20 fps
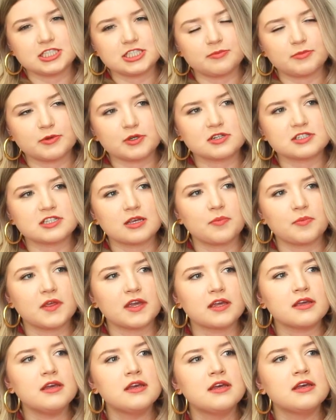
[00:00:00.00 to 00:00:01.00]
shipping or
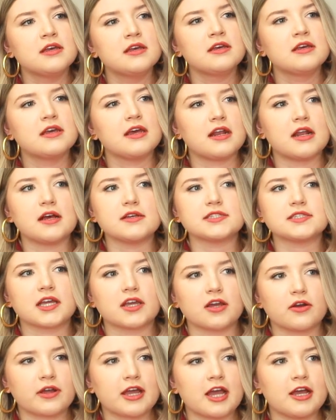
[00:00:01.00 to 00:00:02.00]
something. And I was
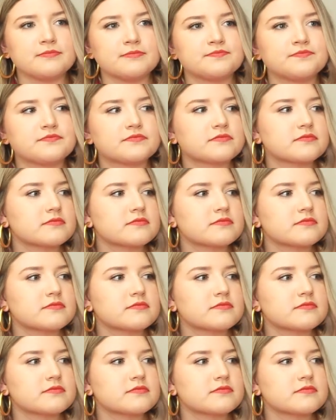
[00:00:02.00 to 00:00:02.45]
like, okay,